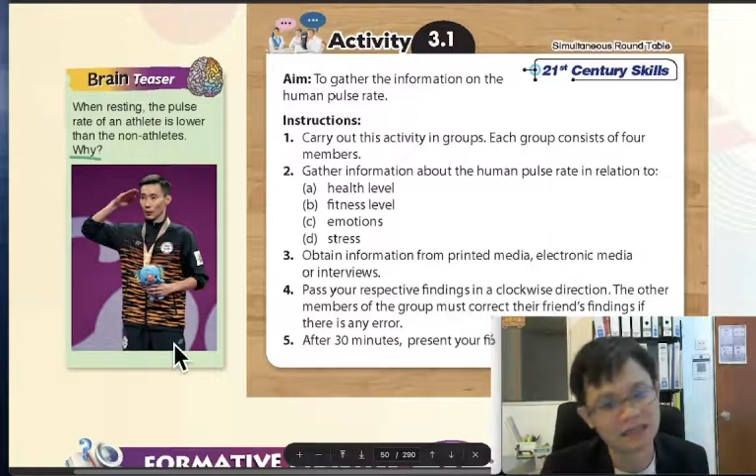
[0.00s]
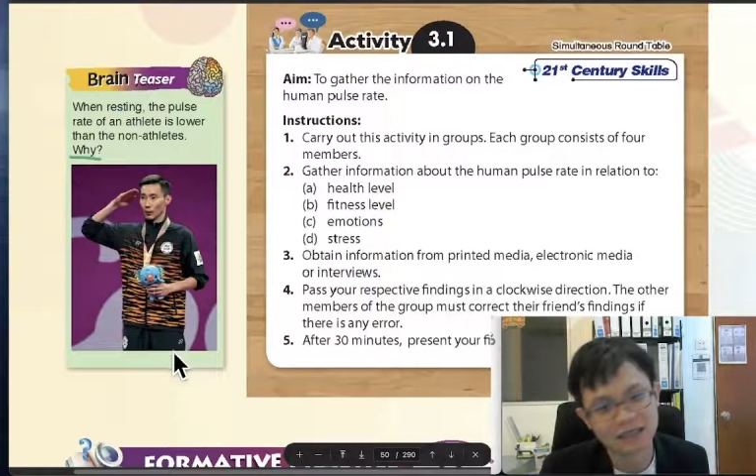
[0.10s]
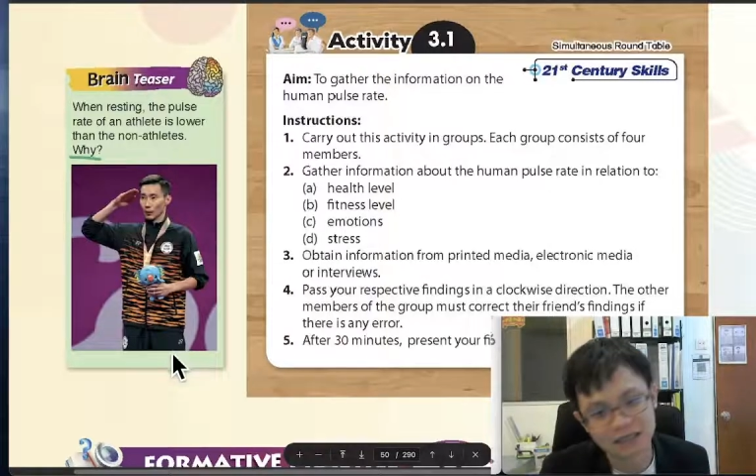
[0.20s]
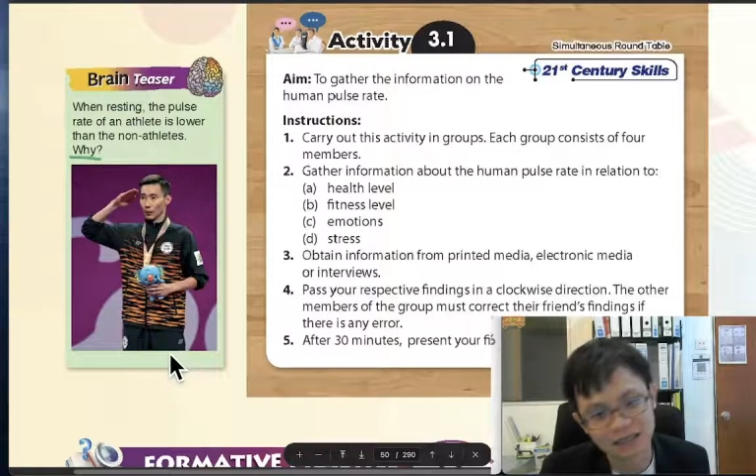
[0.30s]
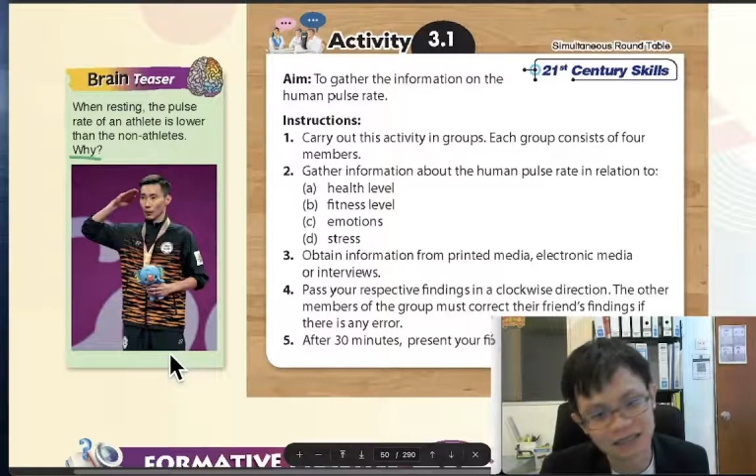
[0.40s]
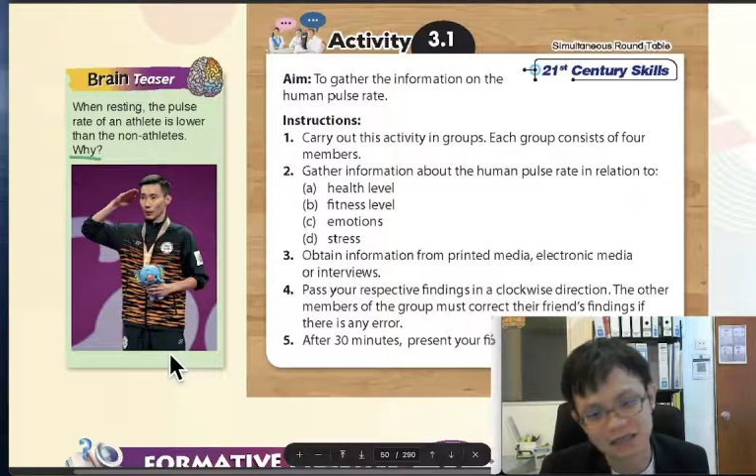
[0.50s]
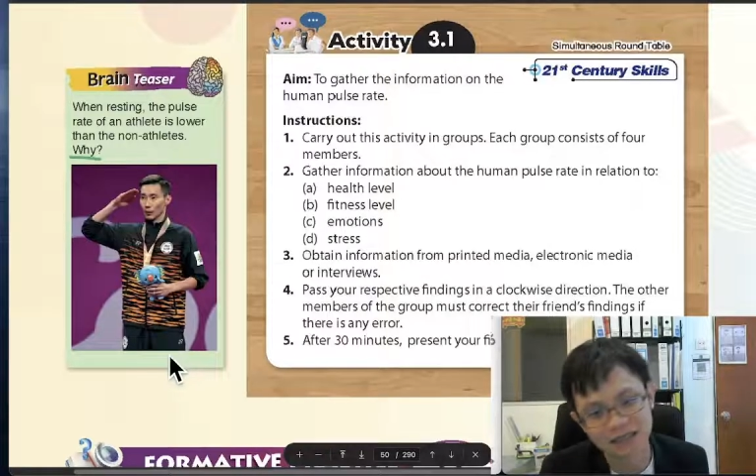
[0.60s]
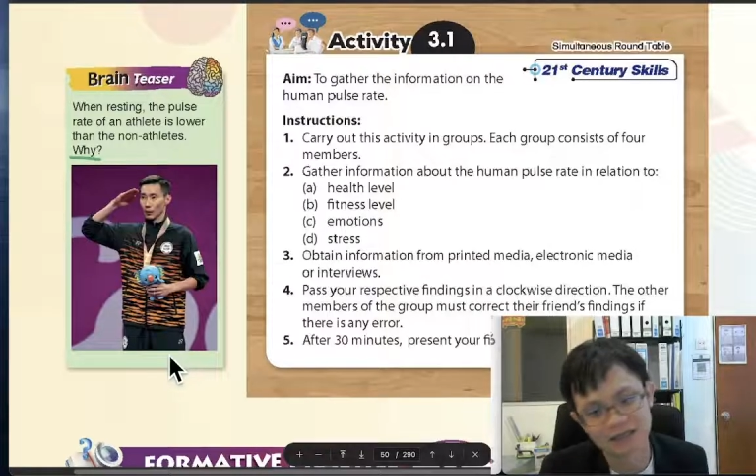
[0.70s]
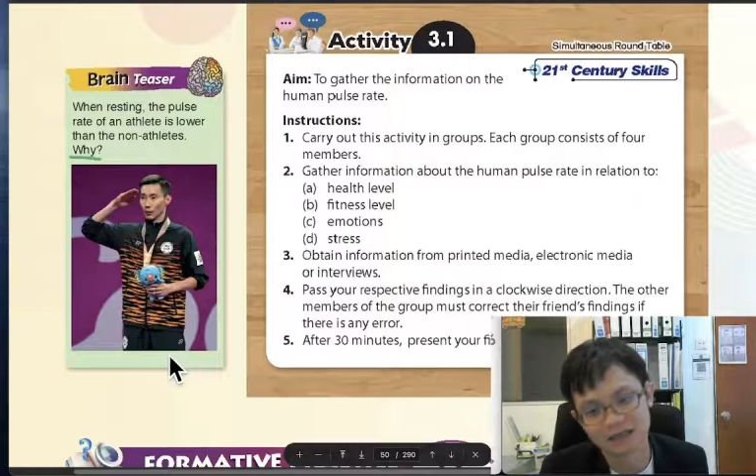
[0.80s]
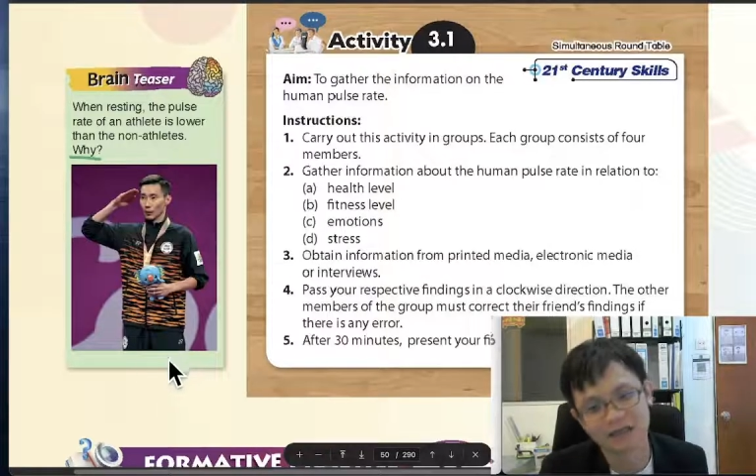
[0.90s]

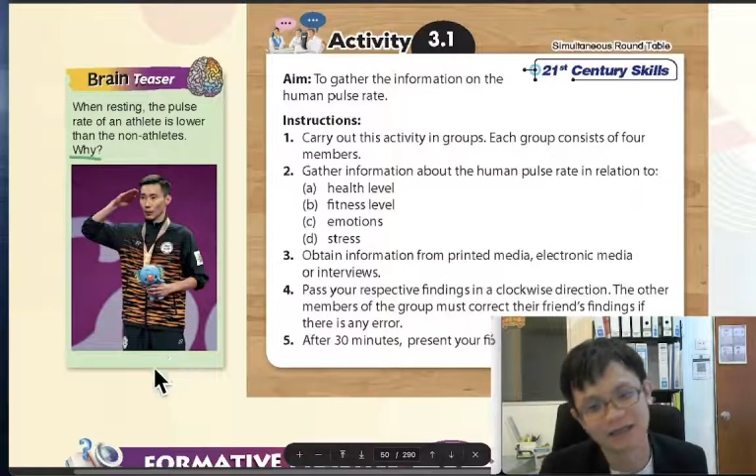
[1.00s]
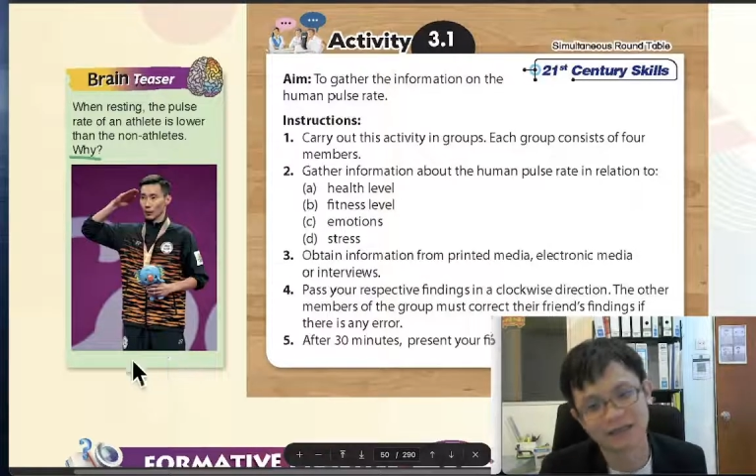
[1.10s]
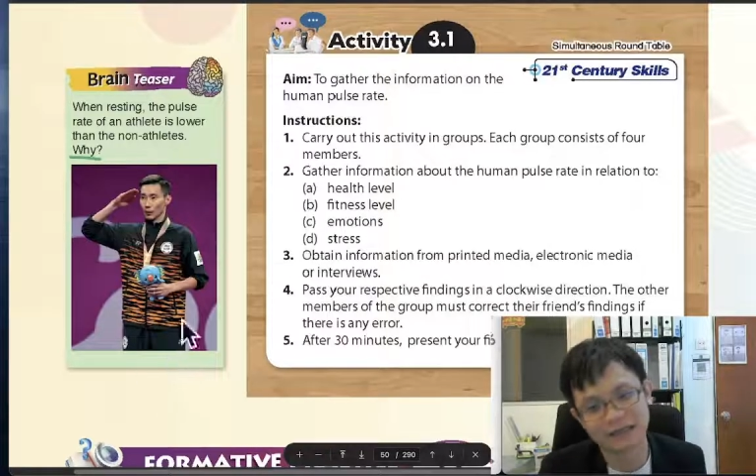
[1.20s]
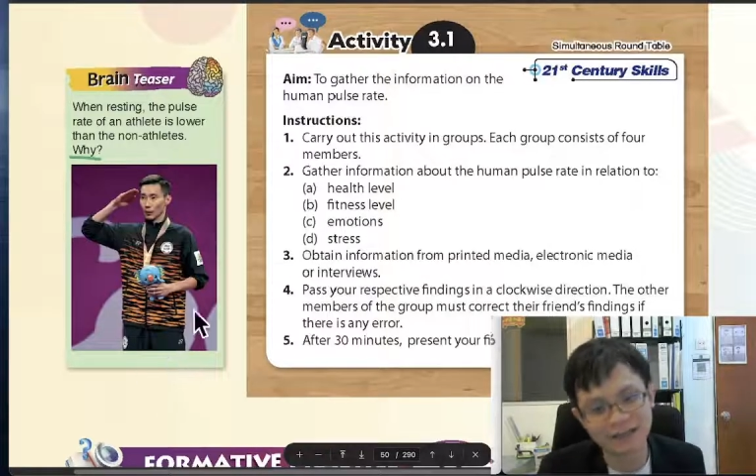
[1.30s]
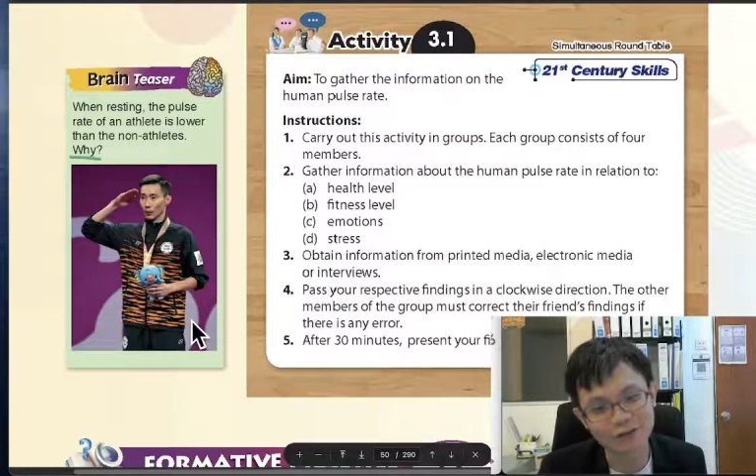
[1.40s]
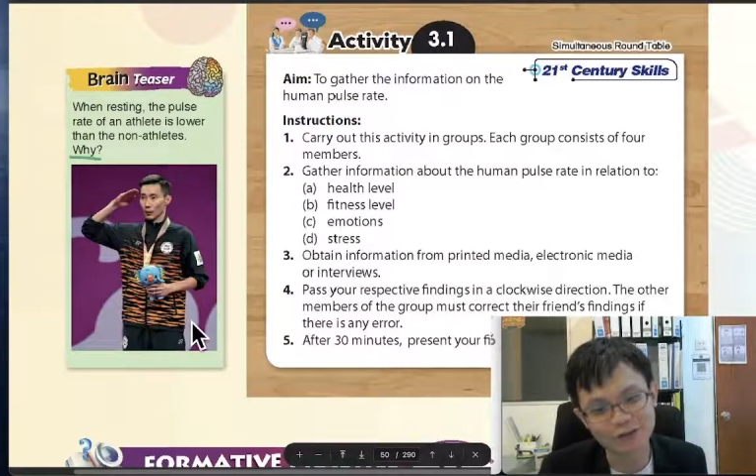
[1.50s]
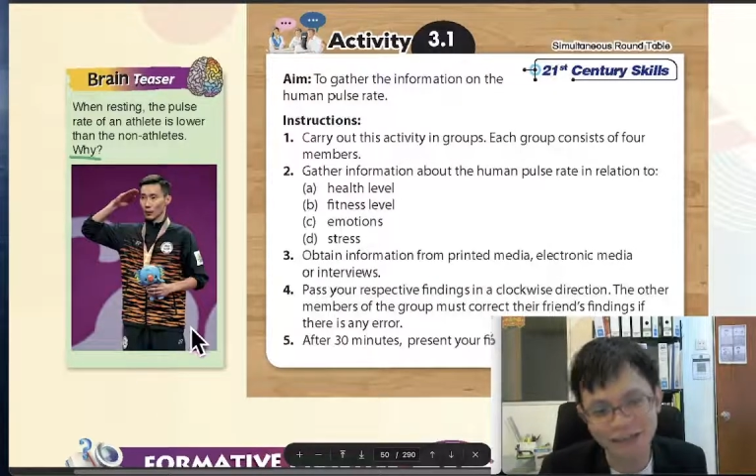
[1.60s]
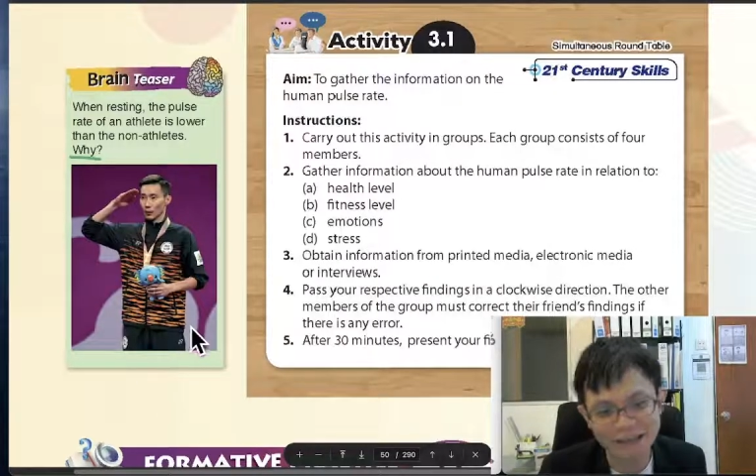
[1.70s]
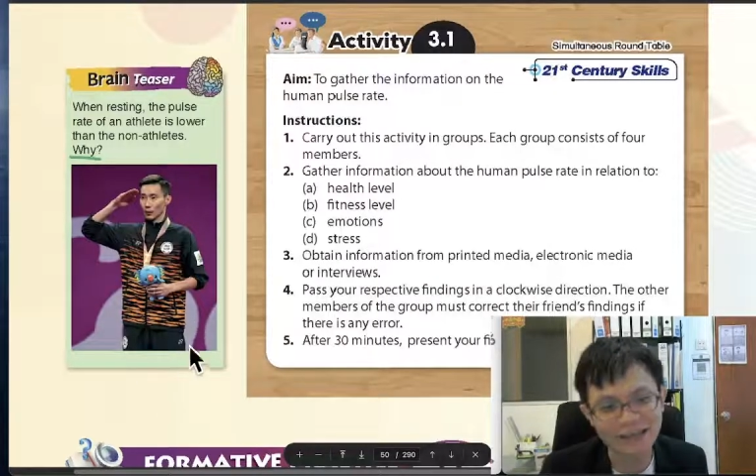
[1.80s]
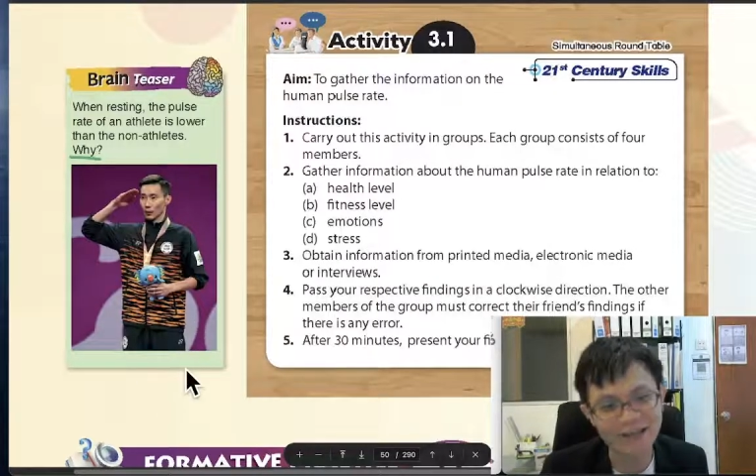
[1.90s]
he like to eat,